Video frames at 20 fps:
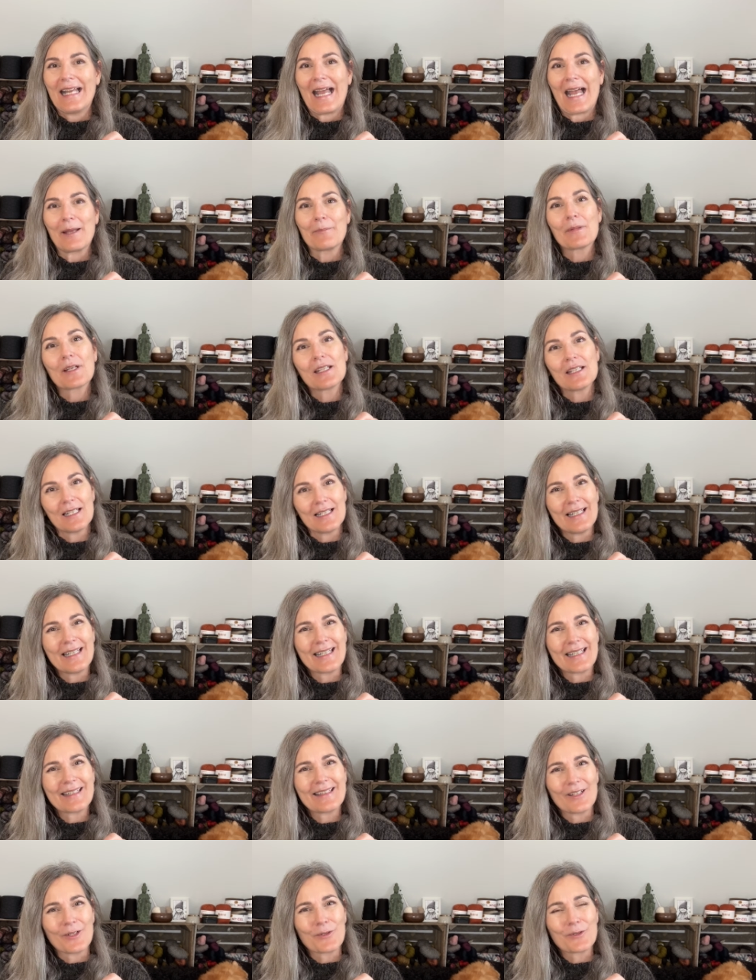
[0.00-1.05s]
I'm going to
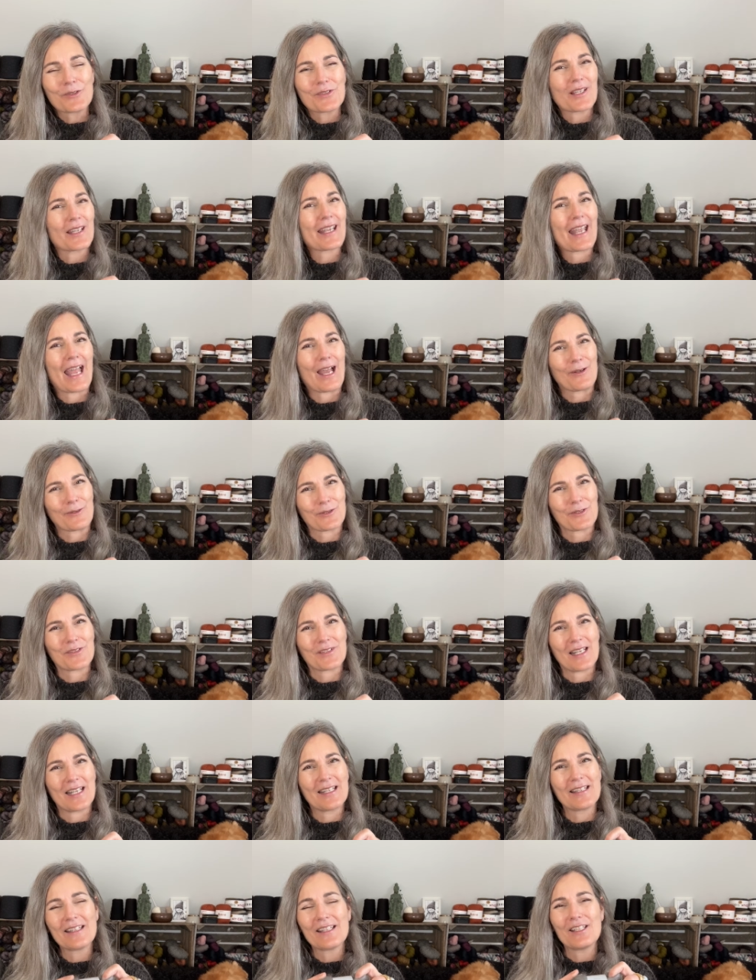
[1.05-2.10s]
link those accounts
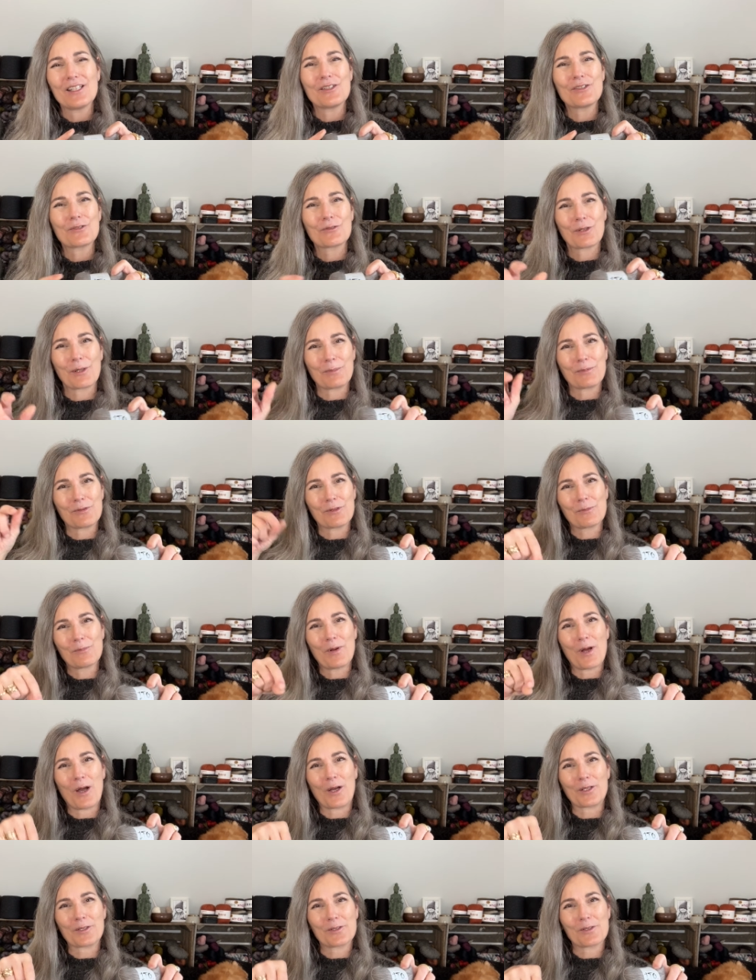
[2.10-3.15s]
in the description
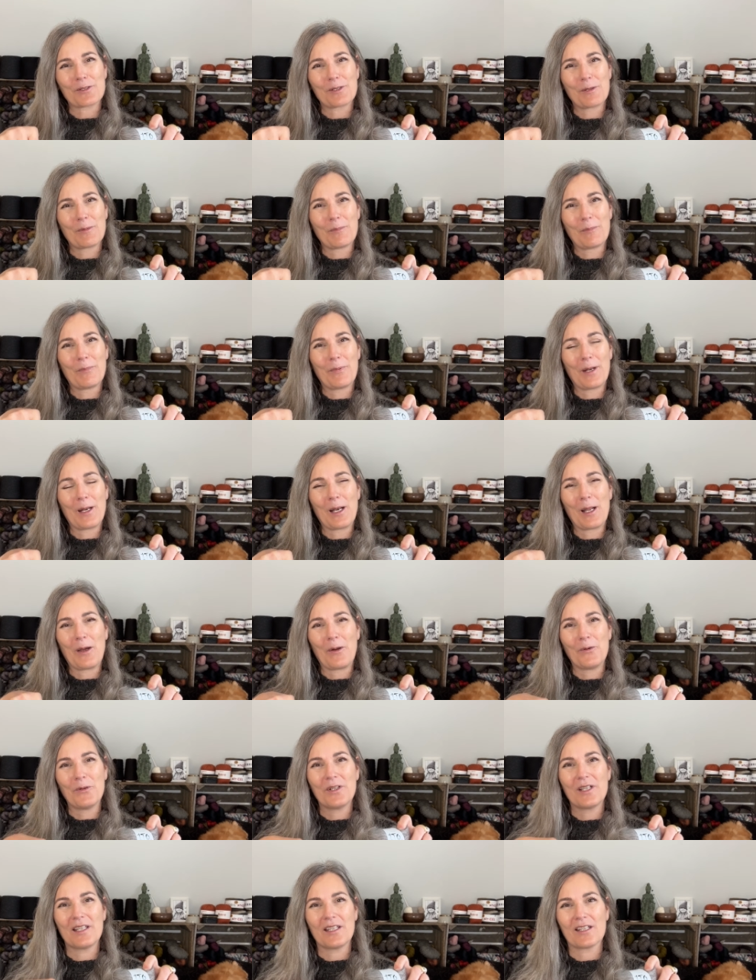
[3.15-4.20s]
box
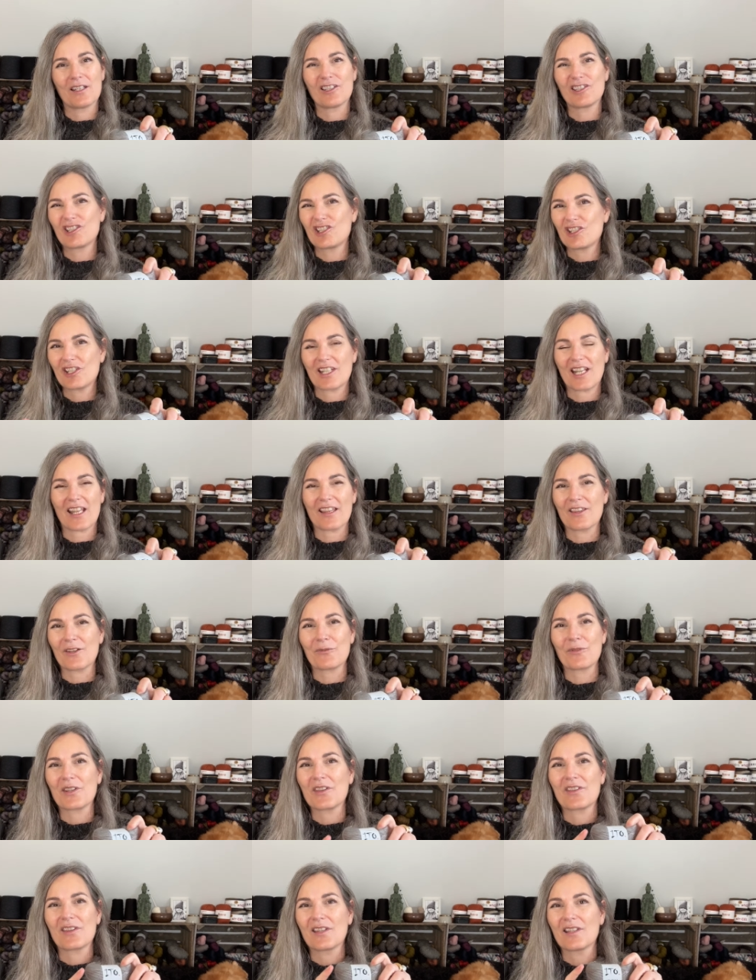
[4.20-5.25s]
below here together
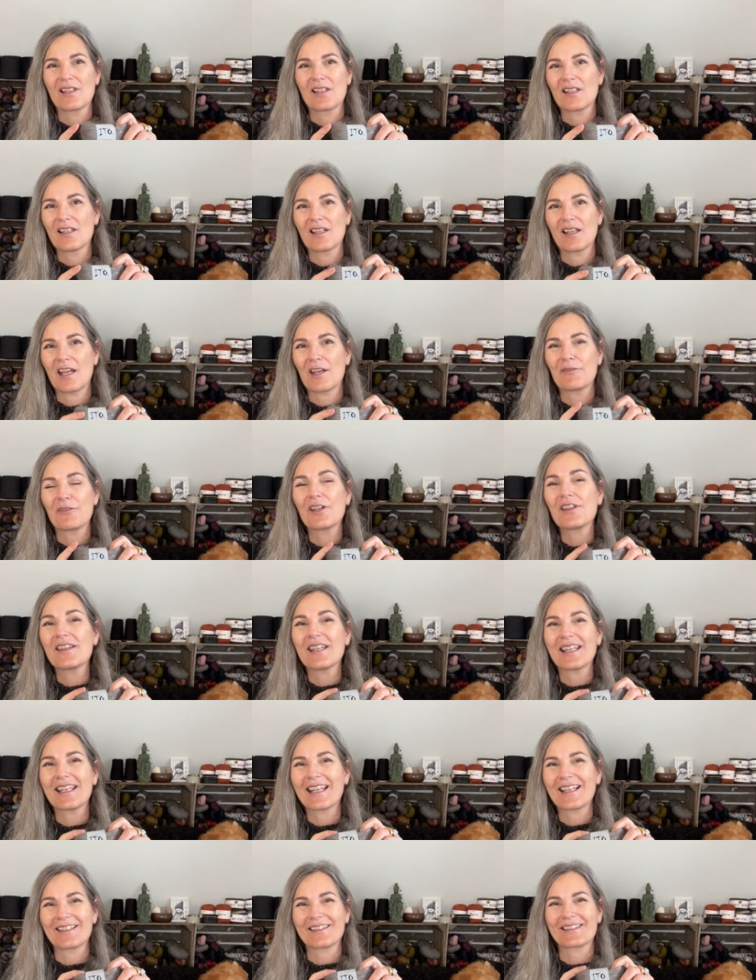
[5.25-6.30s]
with
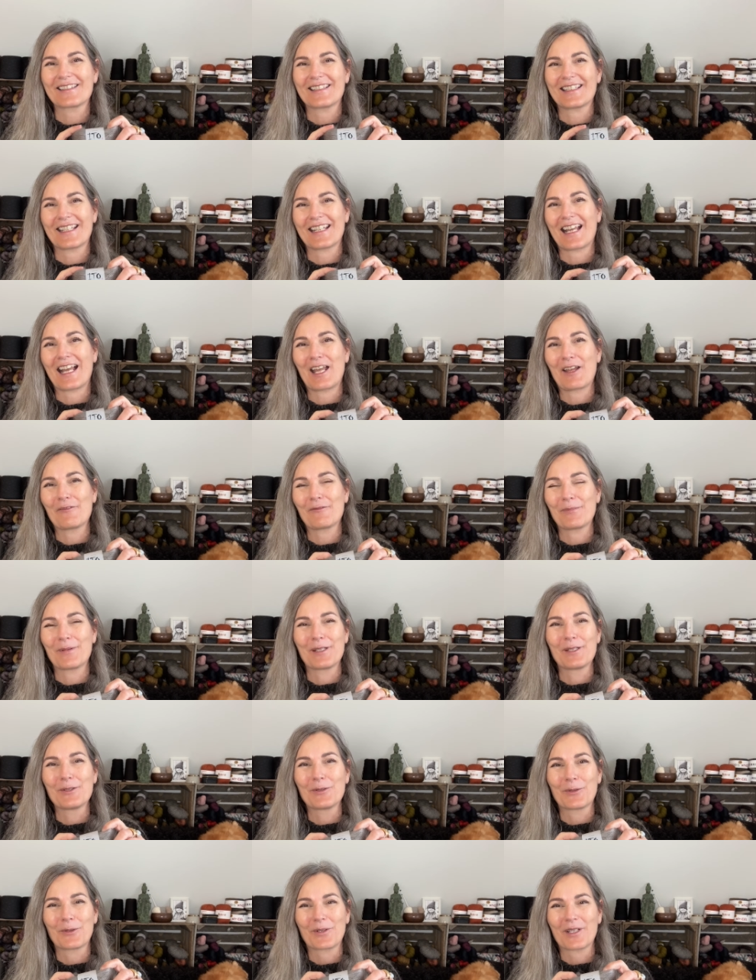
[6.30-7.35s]
everything else that I have
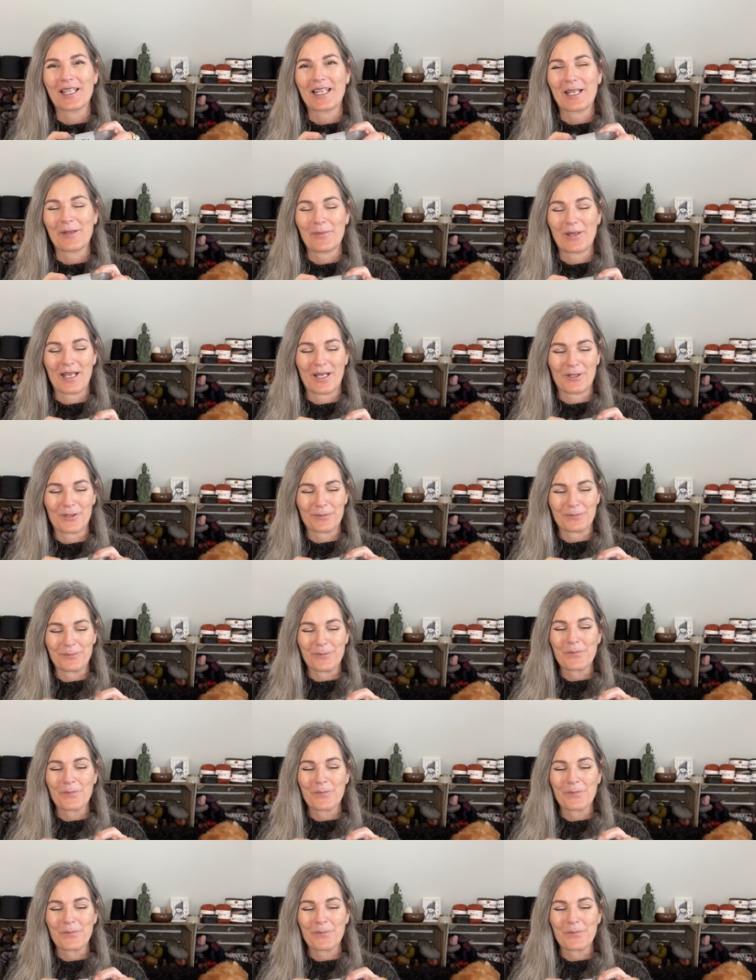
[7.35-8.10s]
been talking about.